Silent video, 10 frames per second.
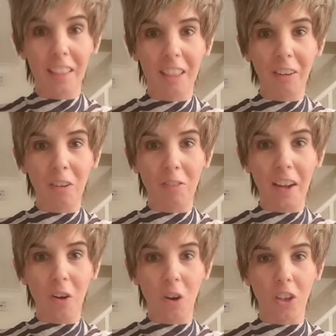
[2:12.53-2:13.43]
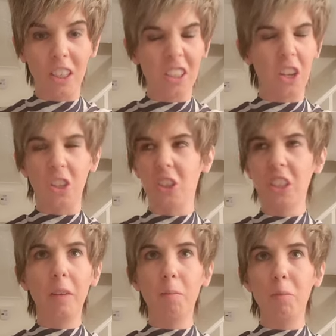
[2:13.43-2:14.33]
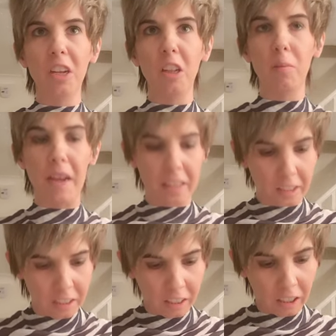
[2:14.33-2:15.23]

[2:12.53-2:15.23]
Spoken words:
Caravan holidays are simply the best.